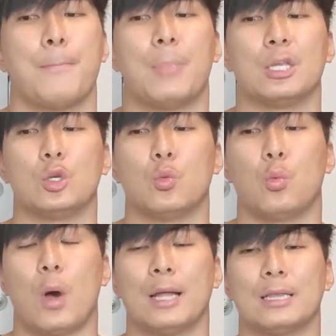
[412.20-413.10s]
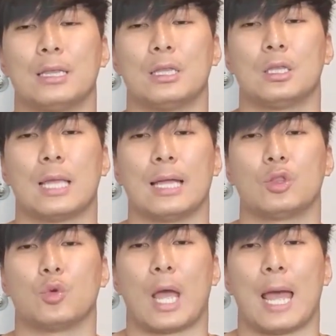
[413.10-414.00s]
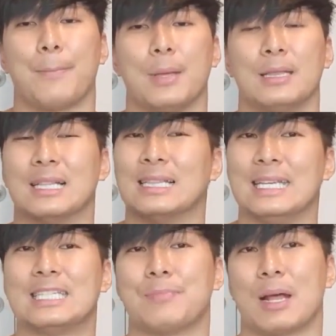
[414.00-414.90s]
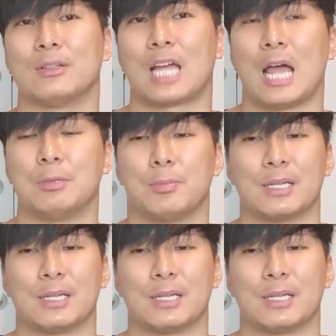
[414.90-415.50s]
But you want that to happen the least amount of times,